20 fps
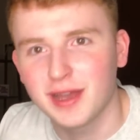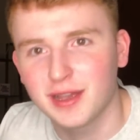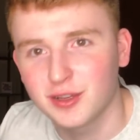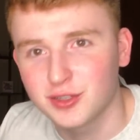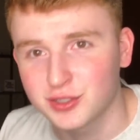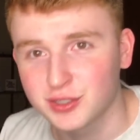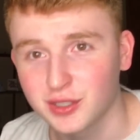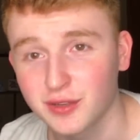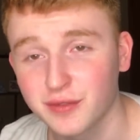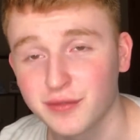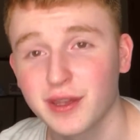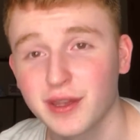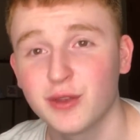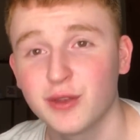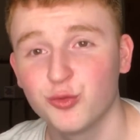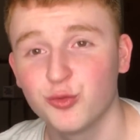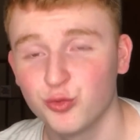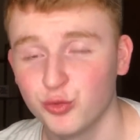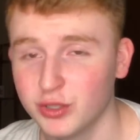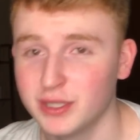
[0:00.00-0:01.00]
got yourself
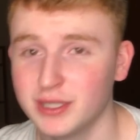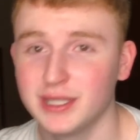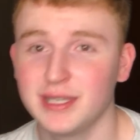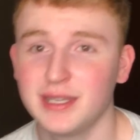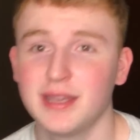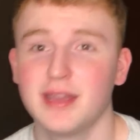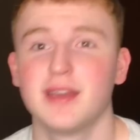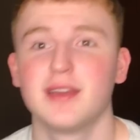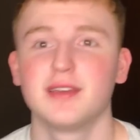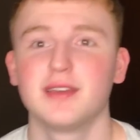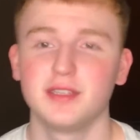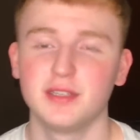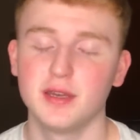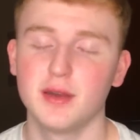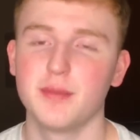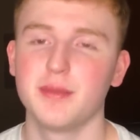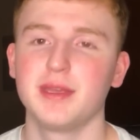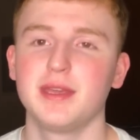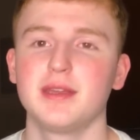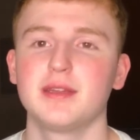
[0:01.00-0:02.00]
a really
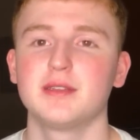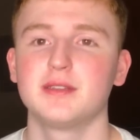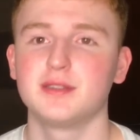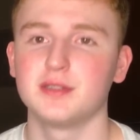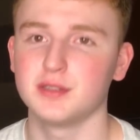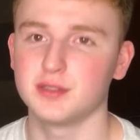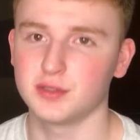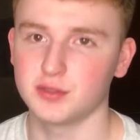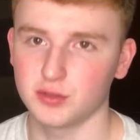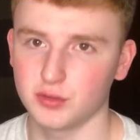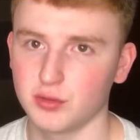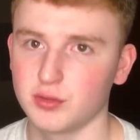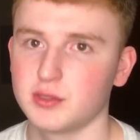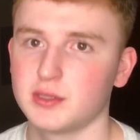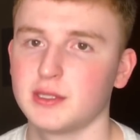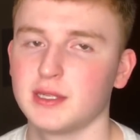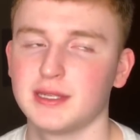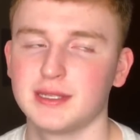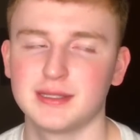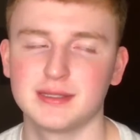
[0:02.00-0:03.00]
yummy
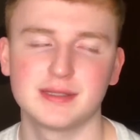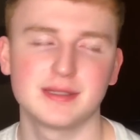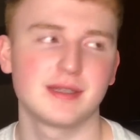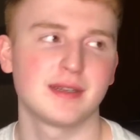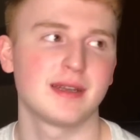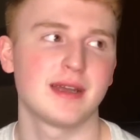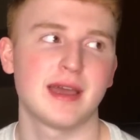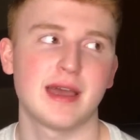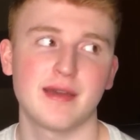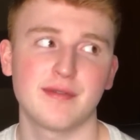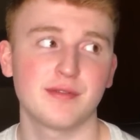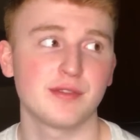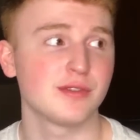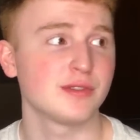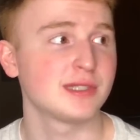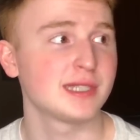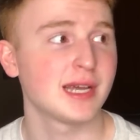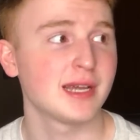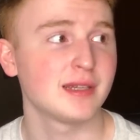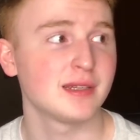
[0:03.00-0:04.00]
dessert, and it's gonna have
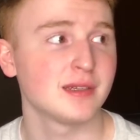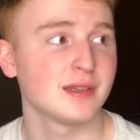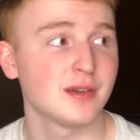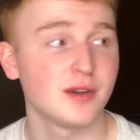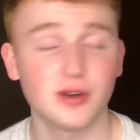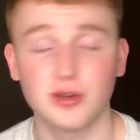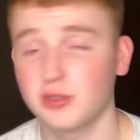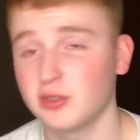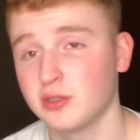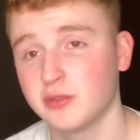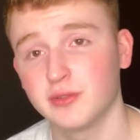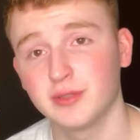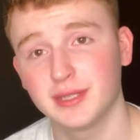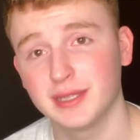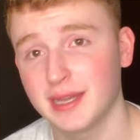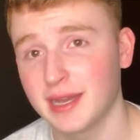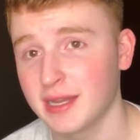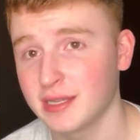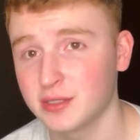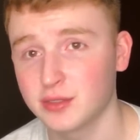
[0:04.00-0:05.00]
Nutella all over
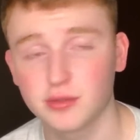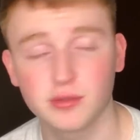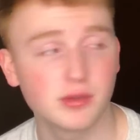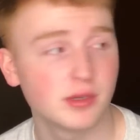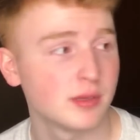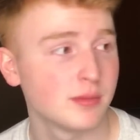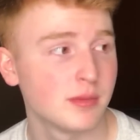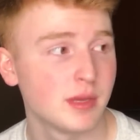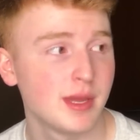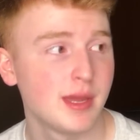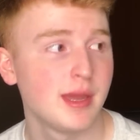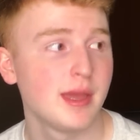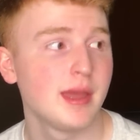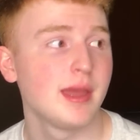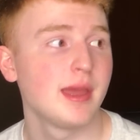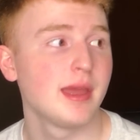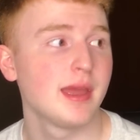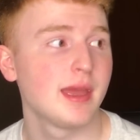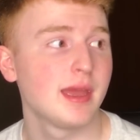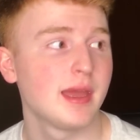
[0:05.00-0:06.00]
the ice cream,
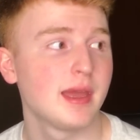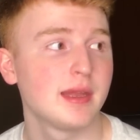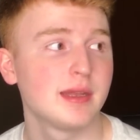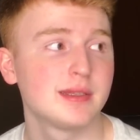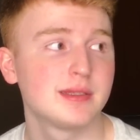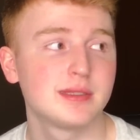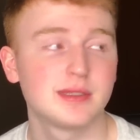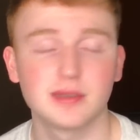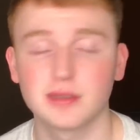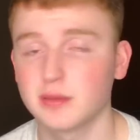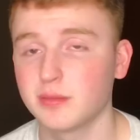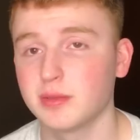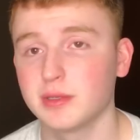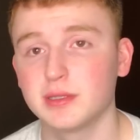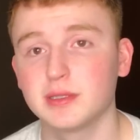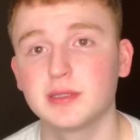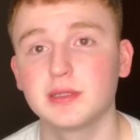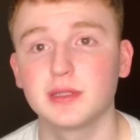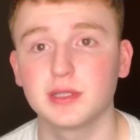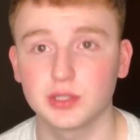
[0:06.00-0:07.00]
and it's gonna
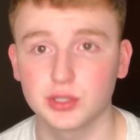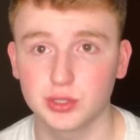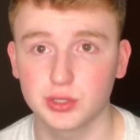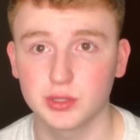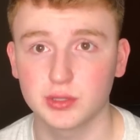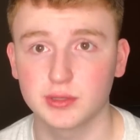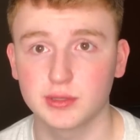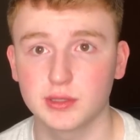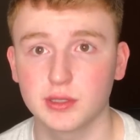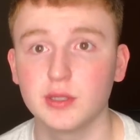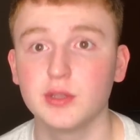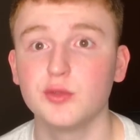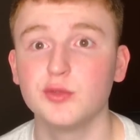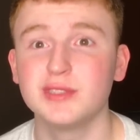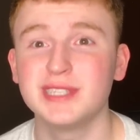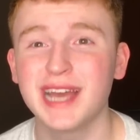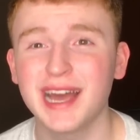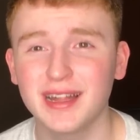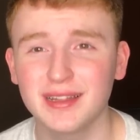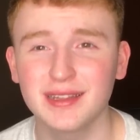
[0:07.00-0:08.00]
be delicious.
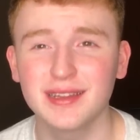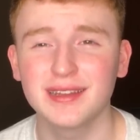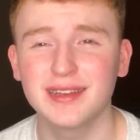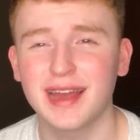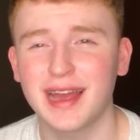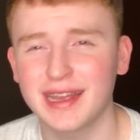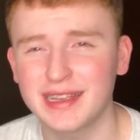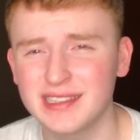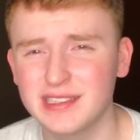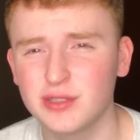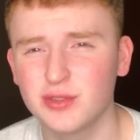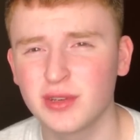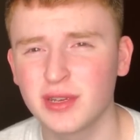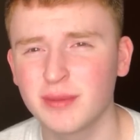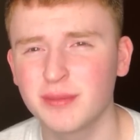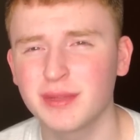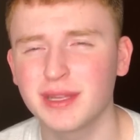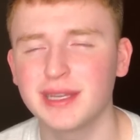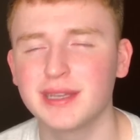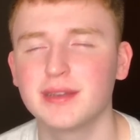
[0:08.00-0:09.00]
Nutella and ice
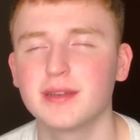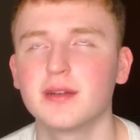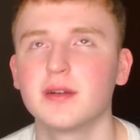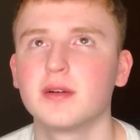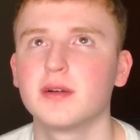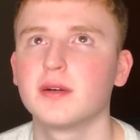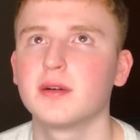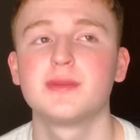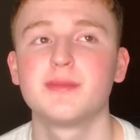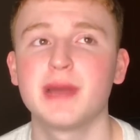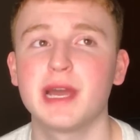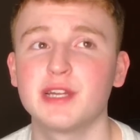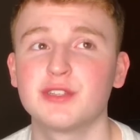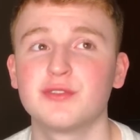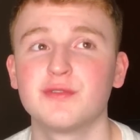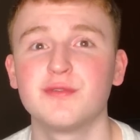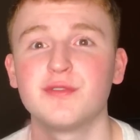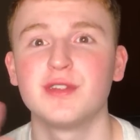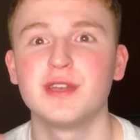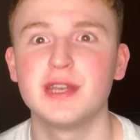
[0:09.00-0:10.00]
cream, like, oh, just
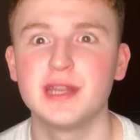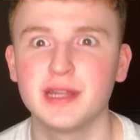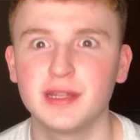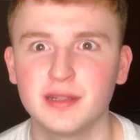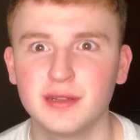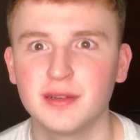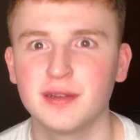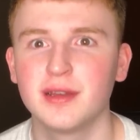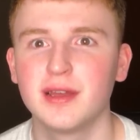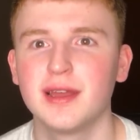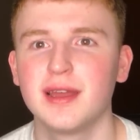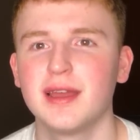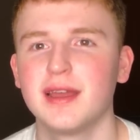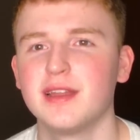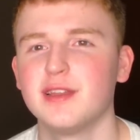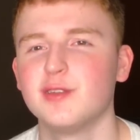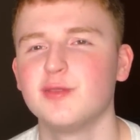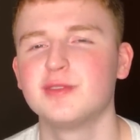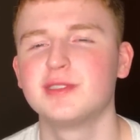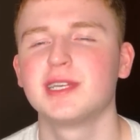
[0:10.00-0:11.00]
imagine vanilla
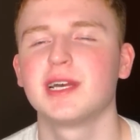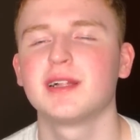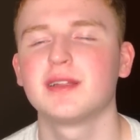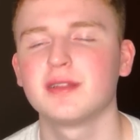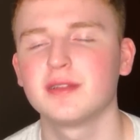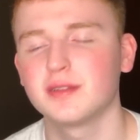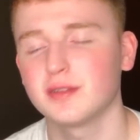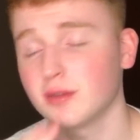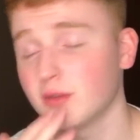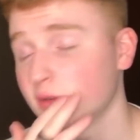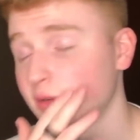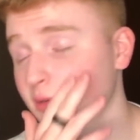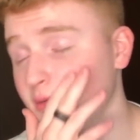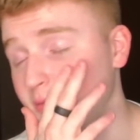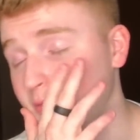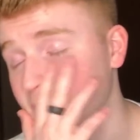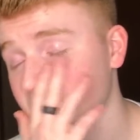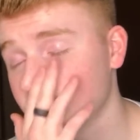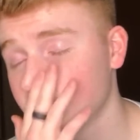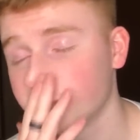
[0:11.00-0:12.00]
and Nutella.
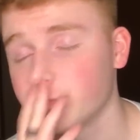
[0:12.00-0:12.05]
Oh,